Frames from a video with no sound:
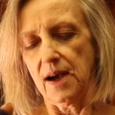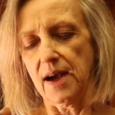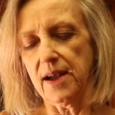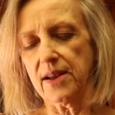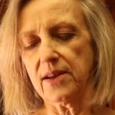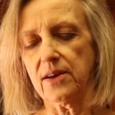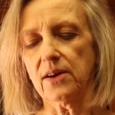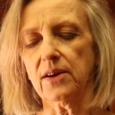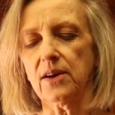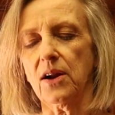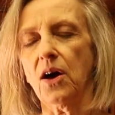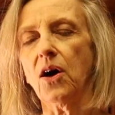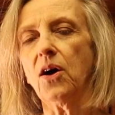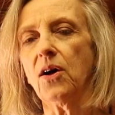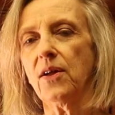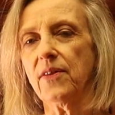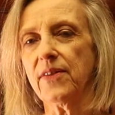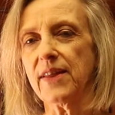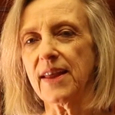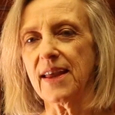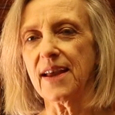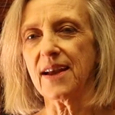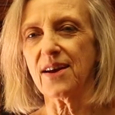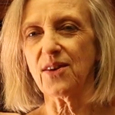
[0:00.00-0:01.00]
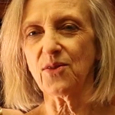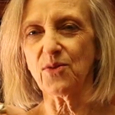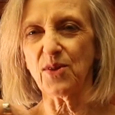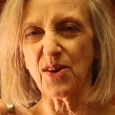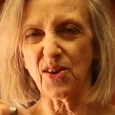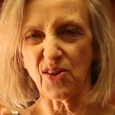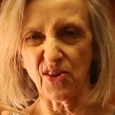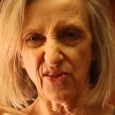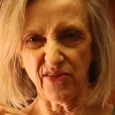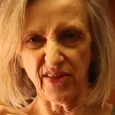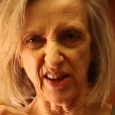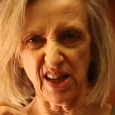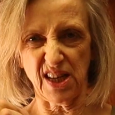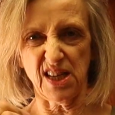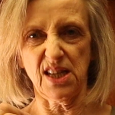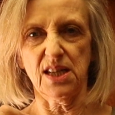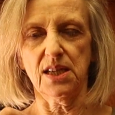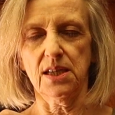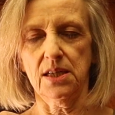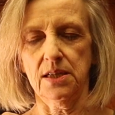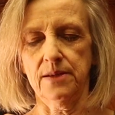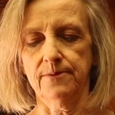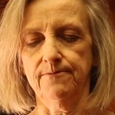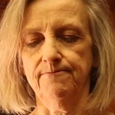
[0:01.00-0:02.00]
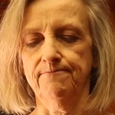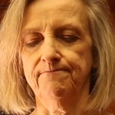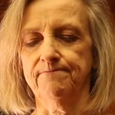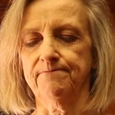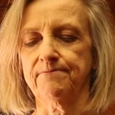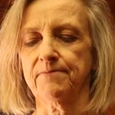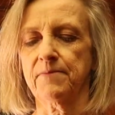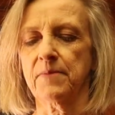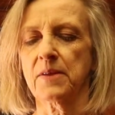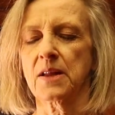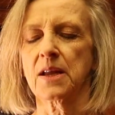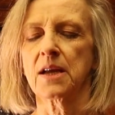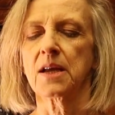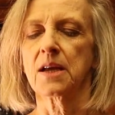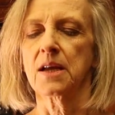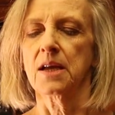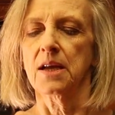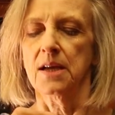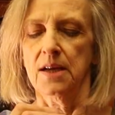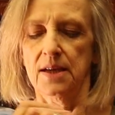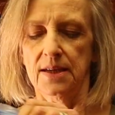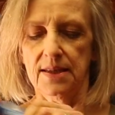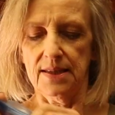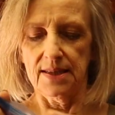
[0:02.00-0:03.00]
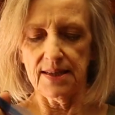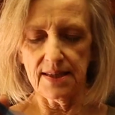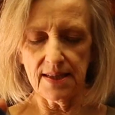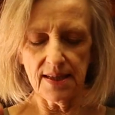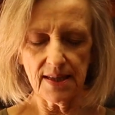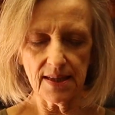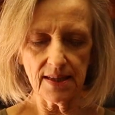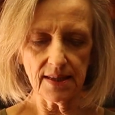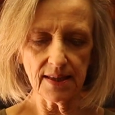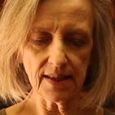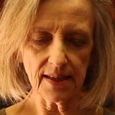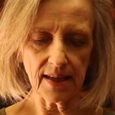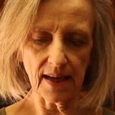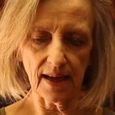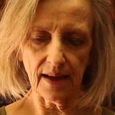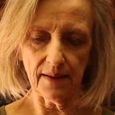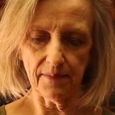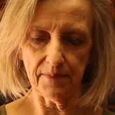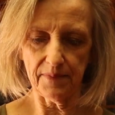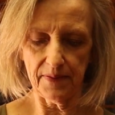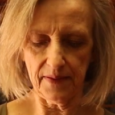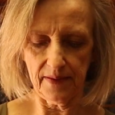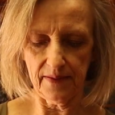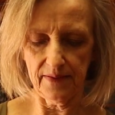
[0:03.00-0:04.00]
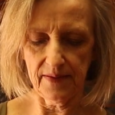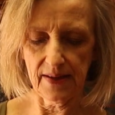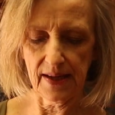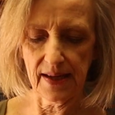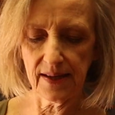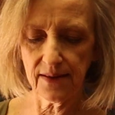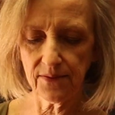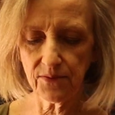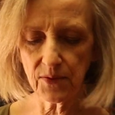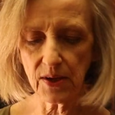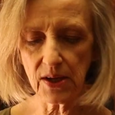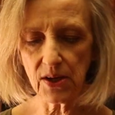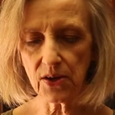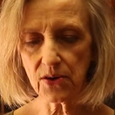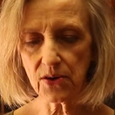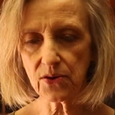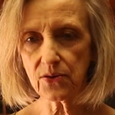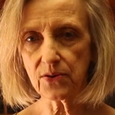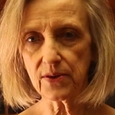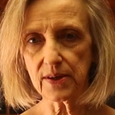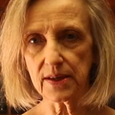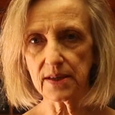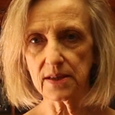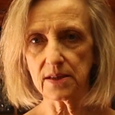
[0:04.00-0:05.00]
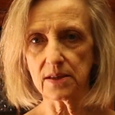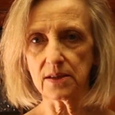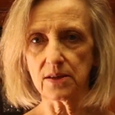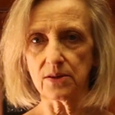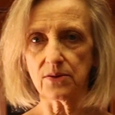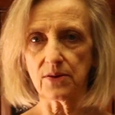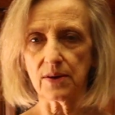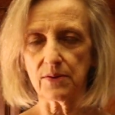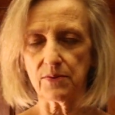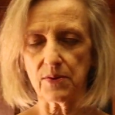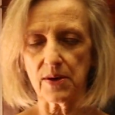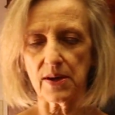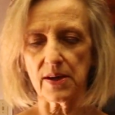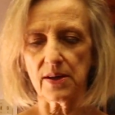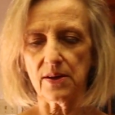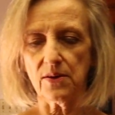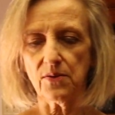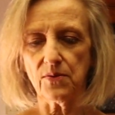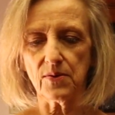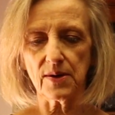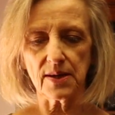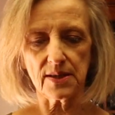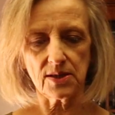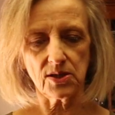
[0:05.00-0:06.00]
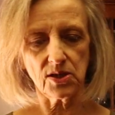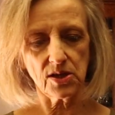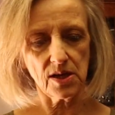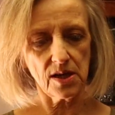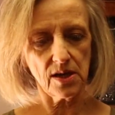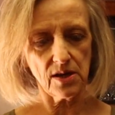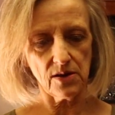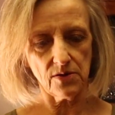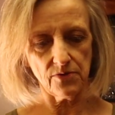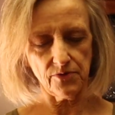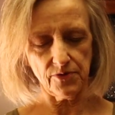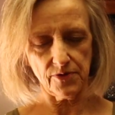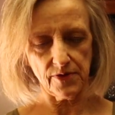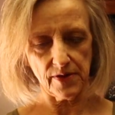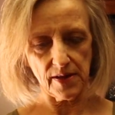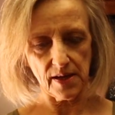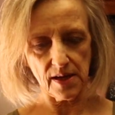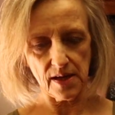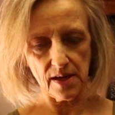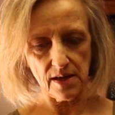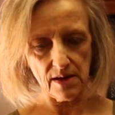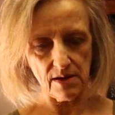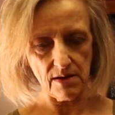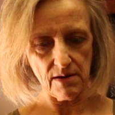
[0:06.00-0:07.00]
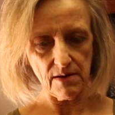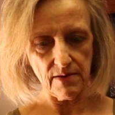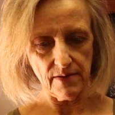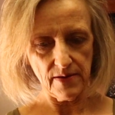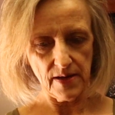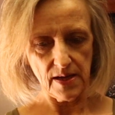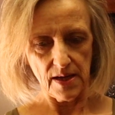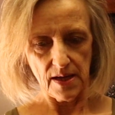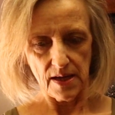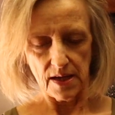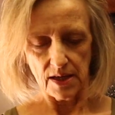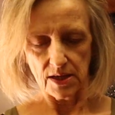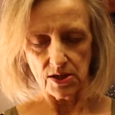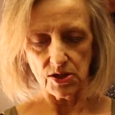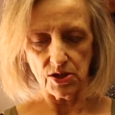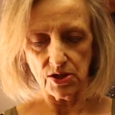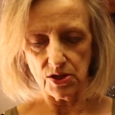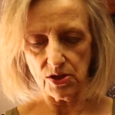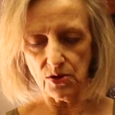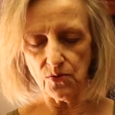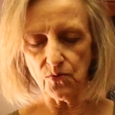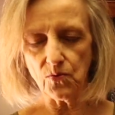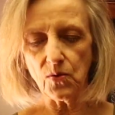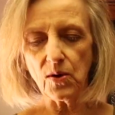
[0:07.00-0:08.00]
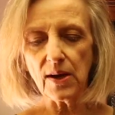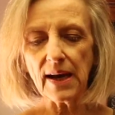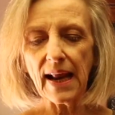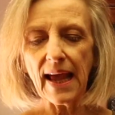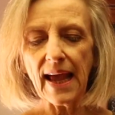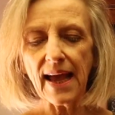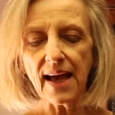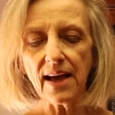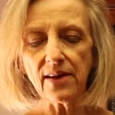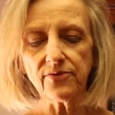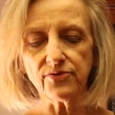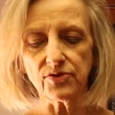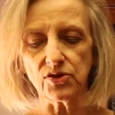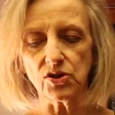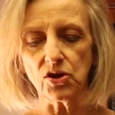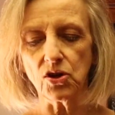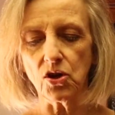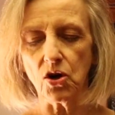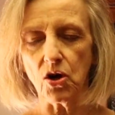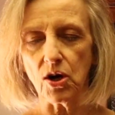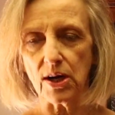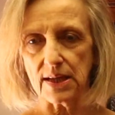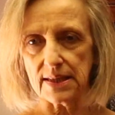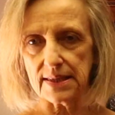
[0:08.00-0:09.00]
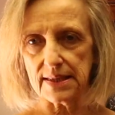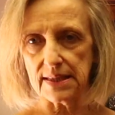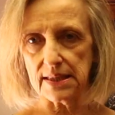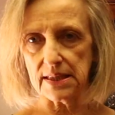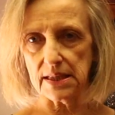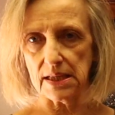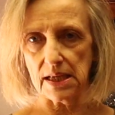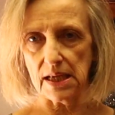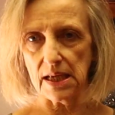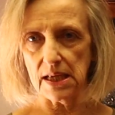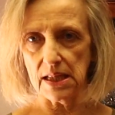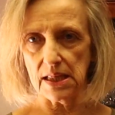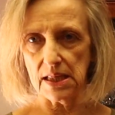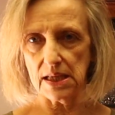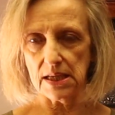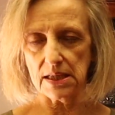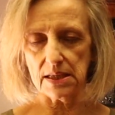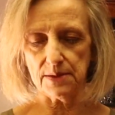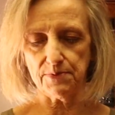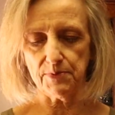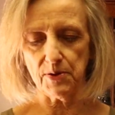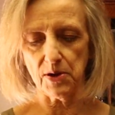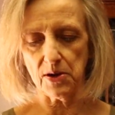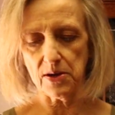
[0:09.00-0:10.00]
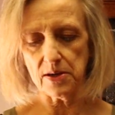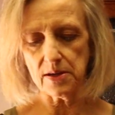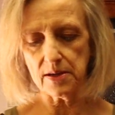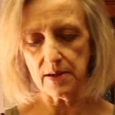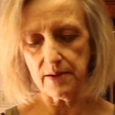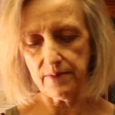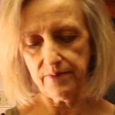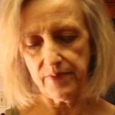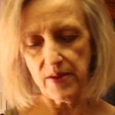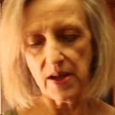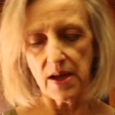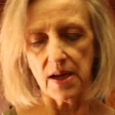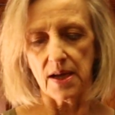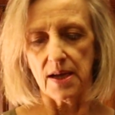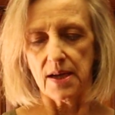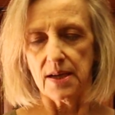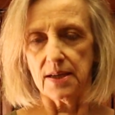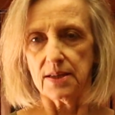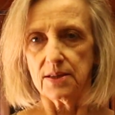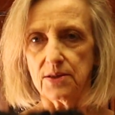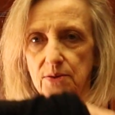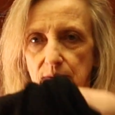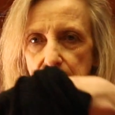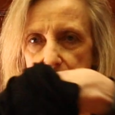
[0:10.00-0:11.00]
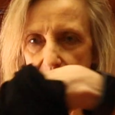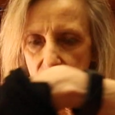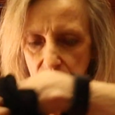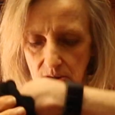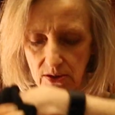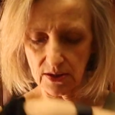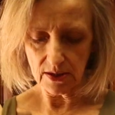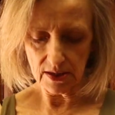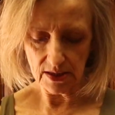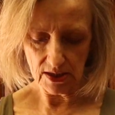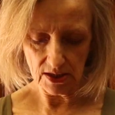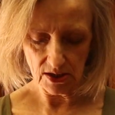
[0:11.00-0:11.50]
I got all the air out of it. Sealed it up. And then what you're going to do, I want you to watch carefully here, because you don't want to have knots in this part. So I took the